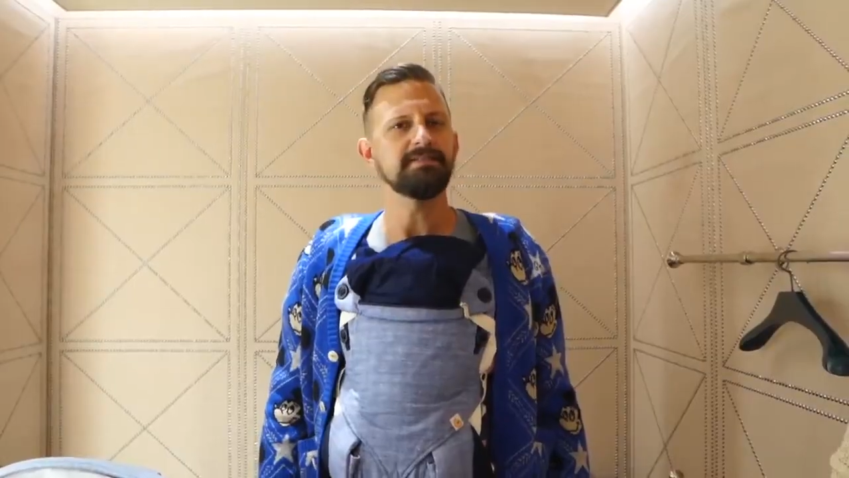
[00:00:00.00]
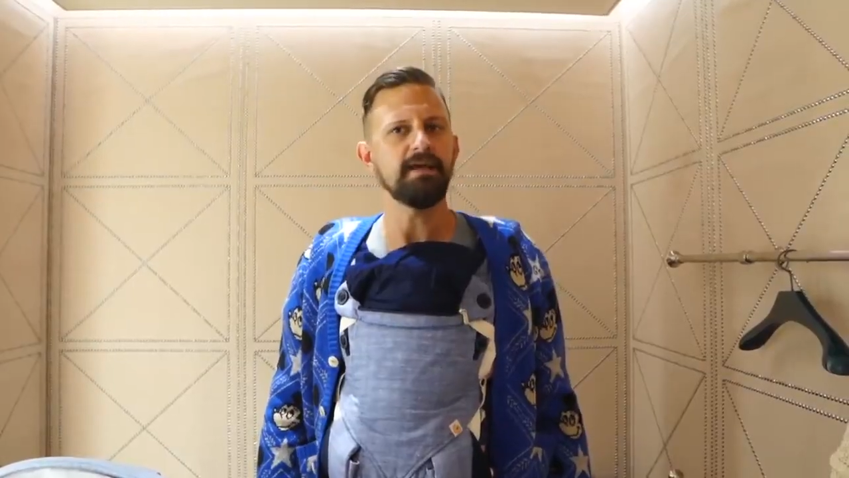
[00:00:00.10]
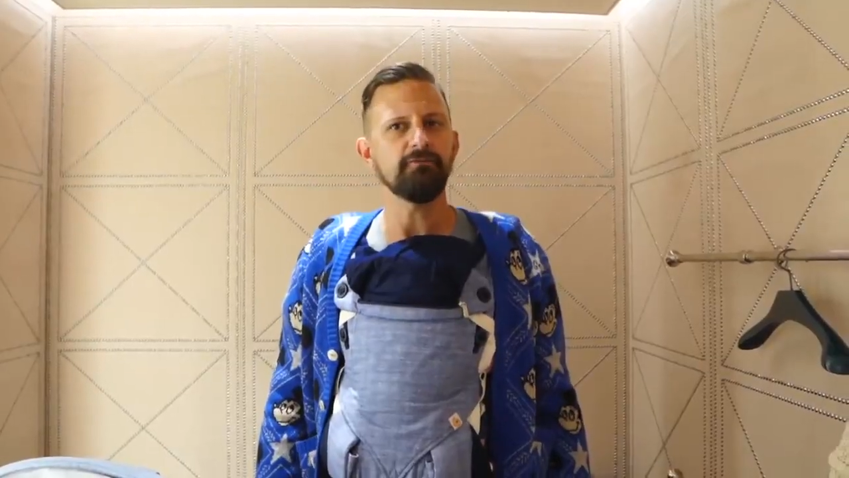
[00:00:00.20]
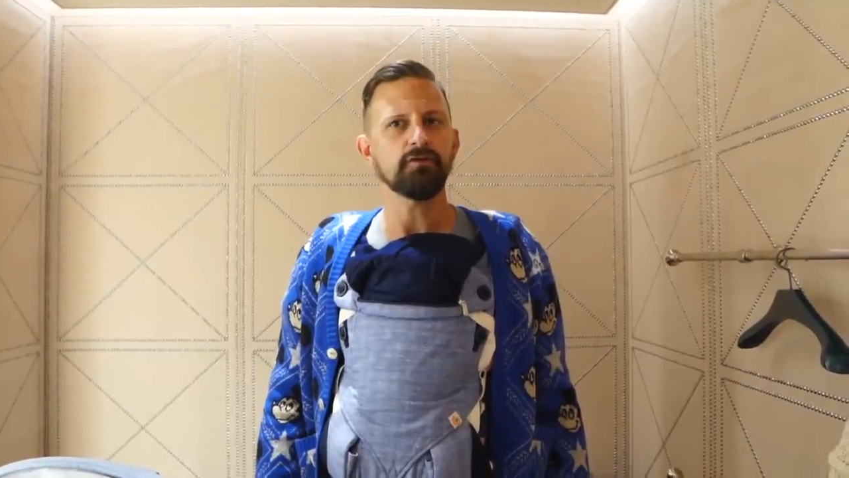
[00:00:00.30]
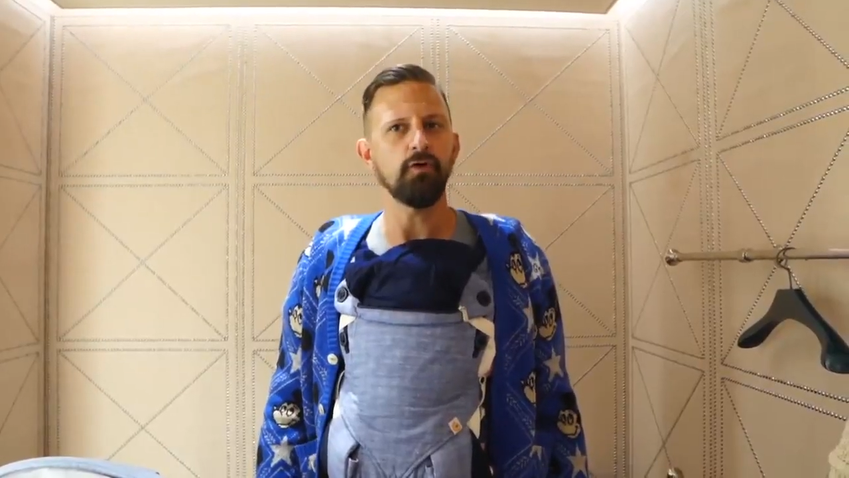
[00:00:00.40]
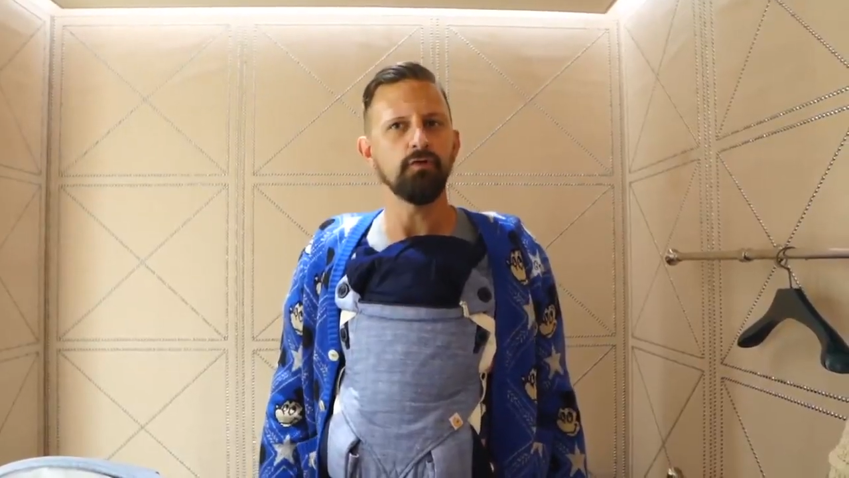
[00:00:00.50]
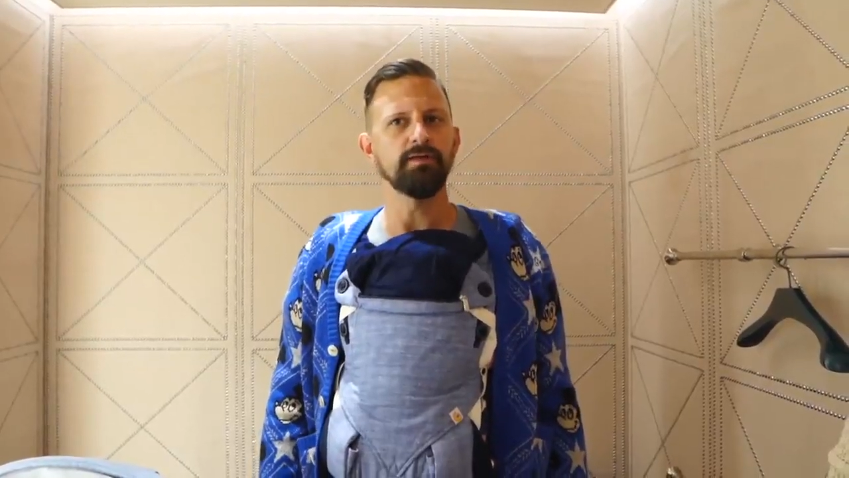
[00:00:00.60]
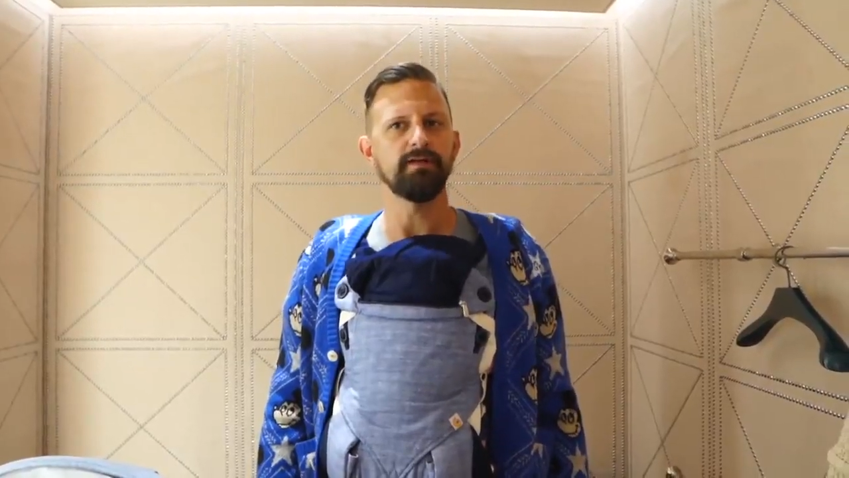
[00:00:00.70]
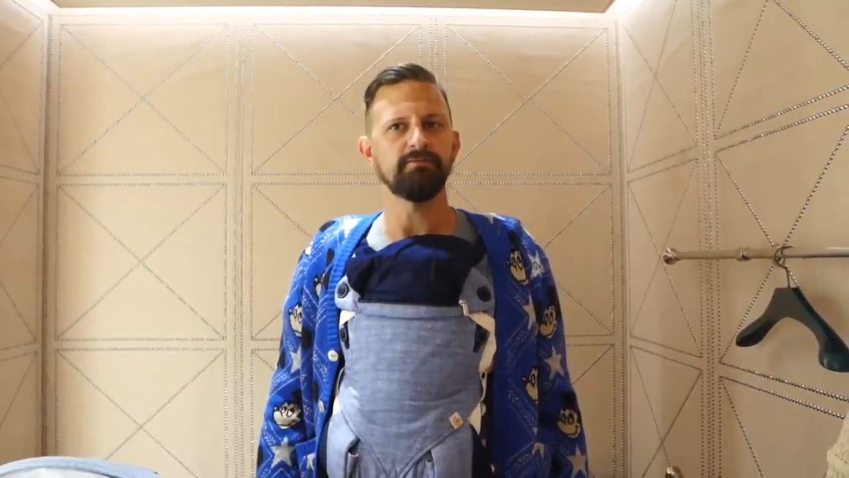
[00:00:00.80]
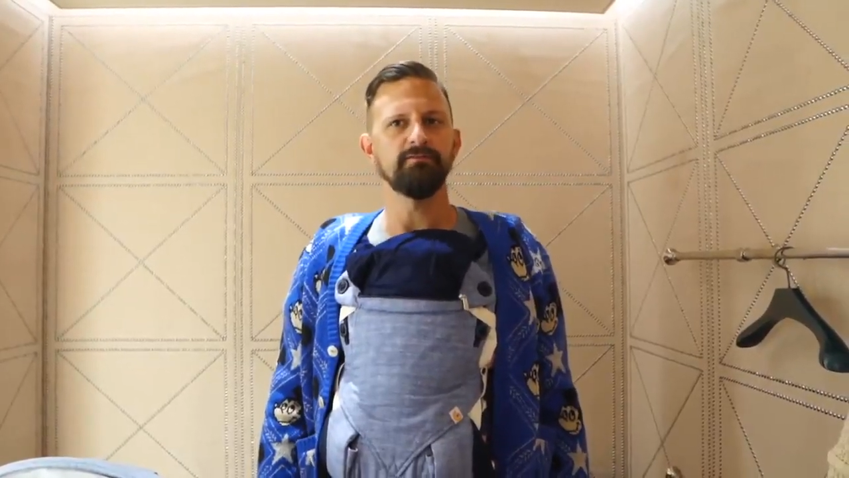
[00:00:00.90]
never
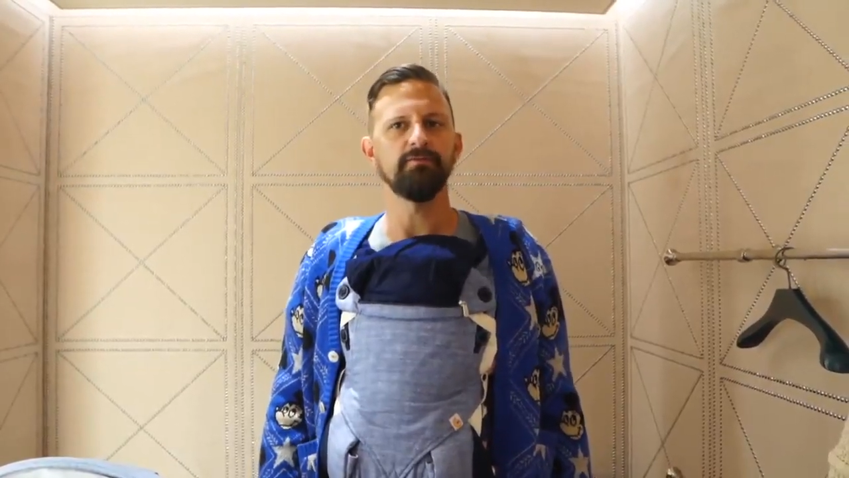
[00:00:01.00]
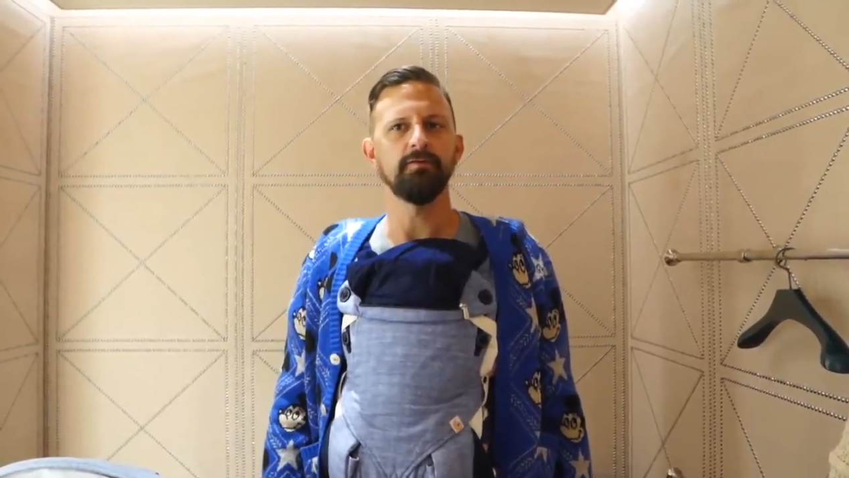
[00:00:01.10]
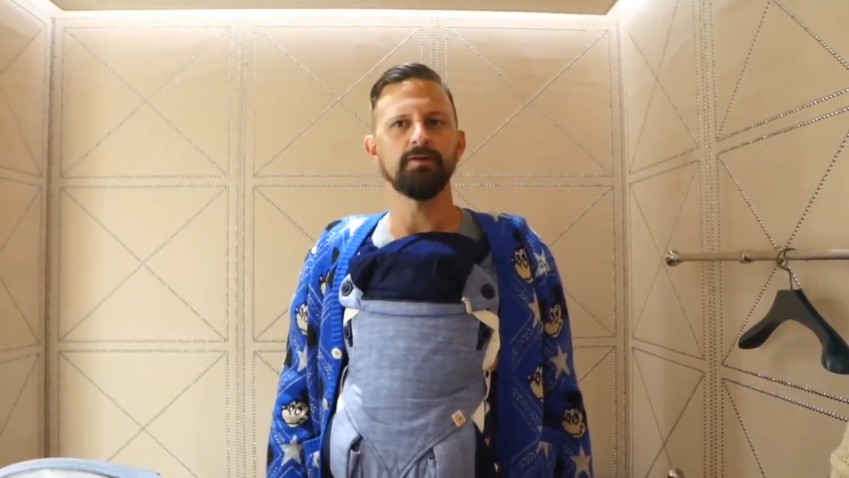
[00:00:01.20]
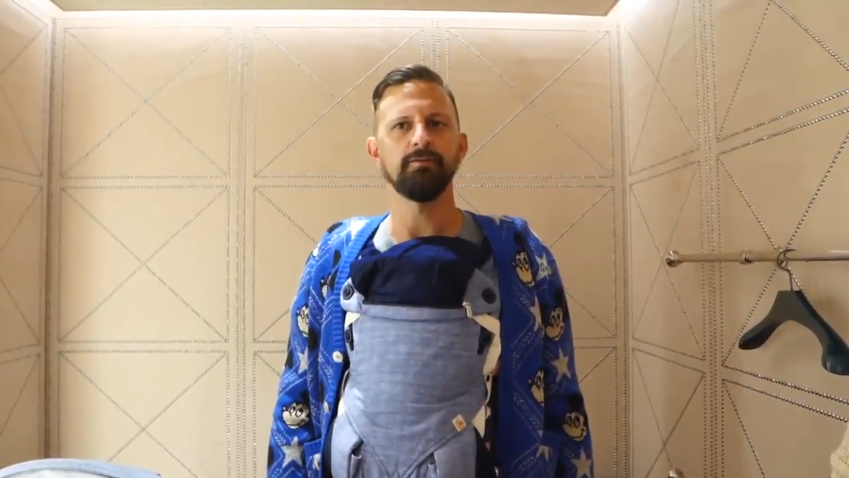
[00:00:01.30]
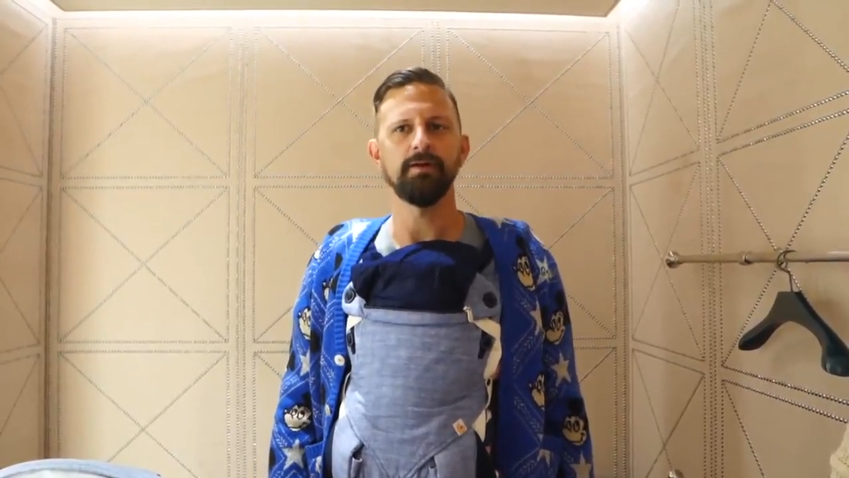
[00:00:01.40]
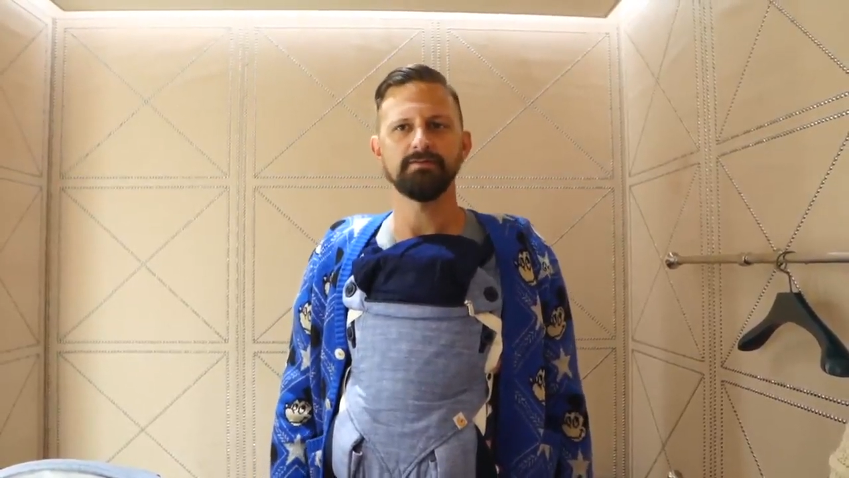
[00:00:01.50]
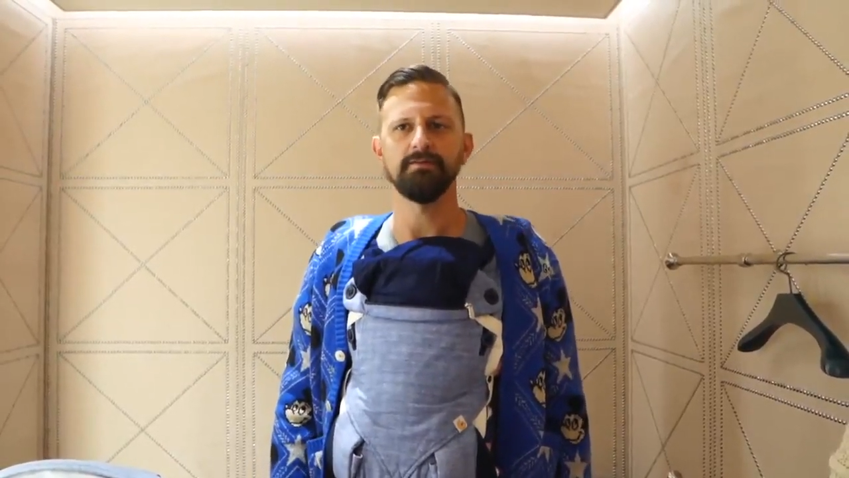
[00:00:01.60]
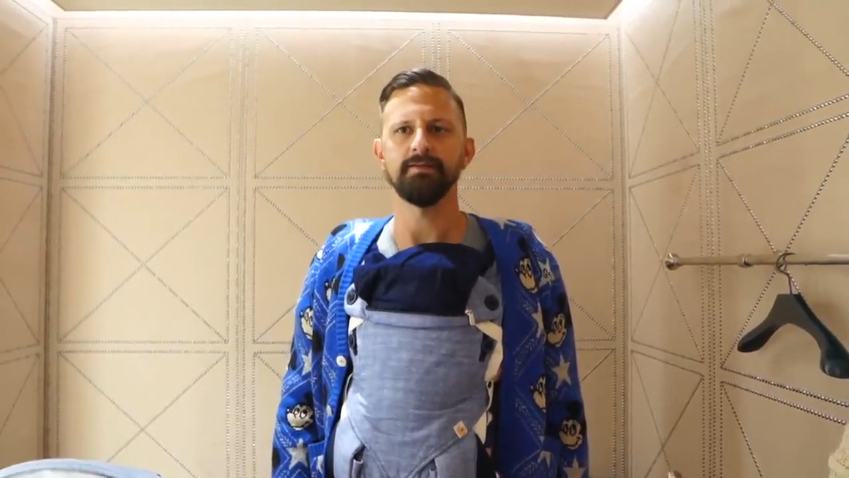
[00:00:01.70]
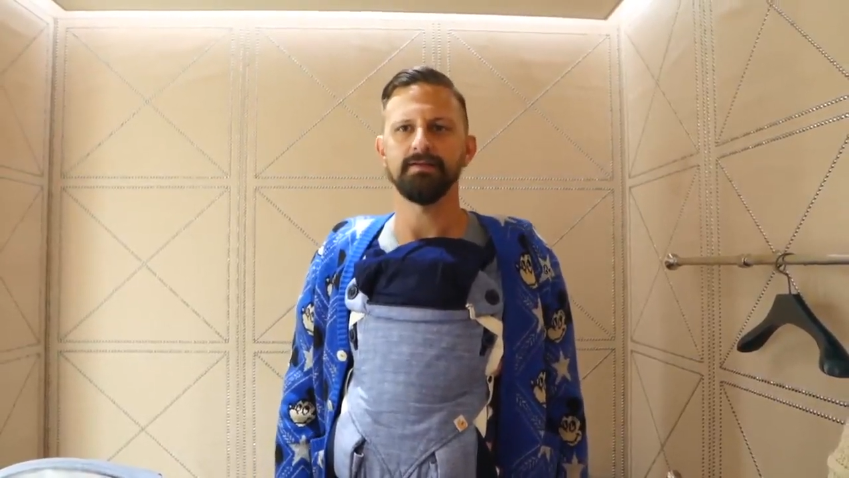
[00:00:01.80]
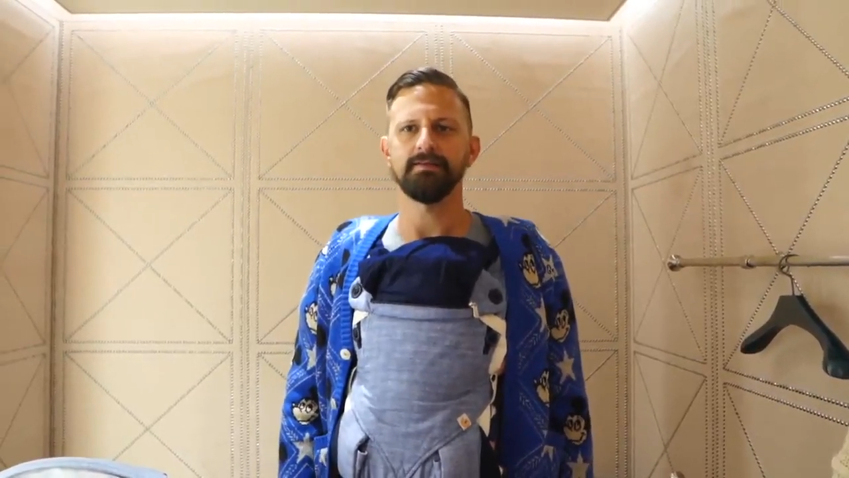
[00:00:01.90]
cold enough in Florida to wear
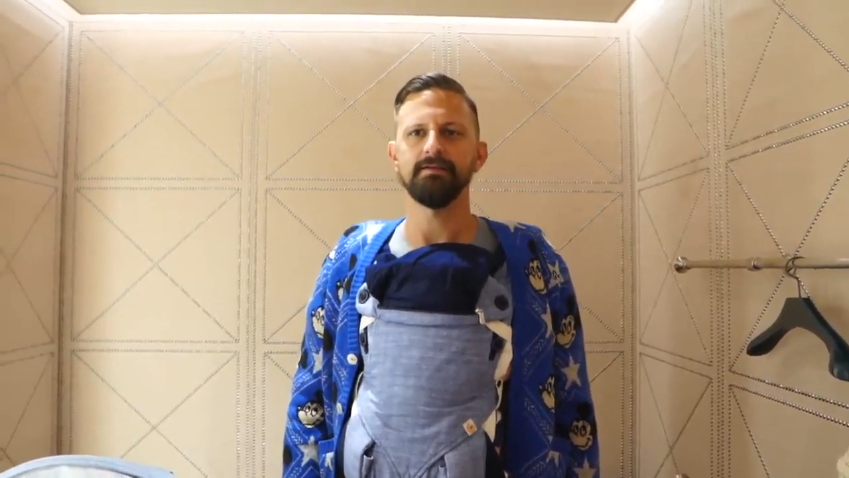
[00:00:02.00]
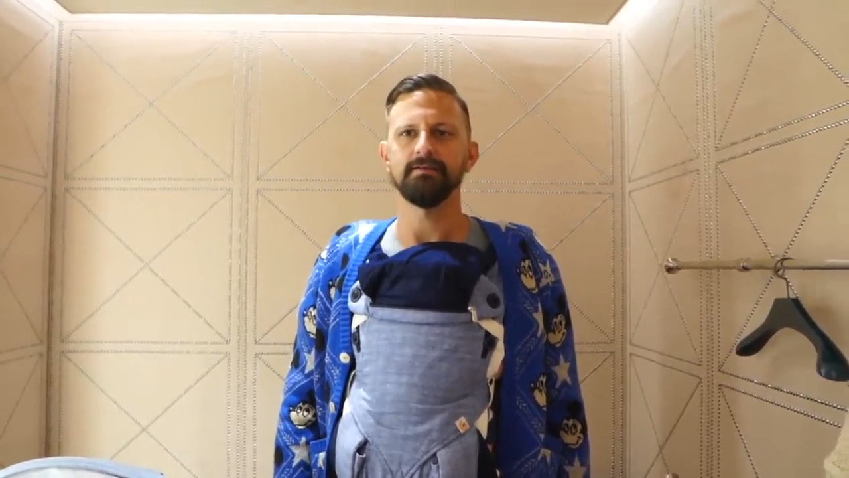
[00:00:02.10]
something like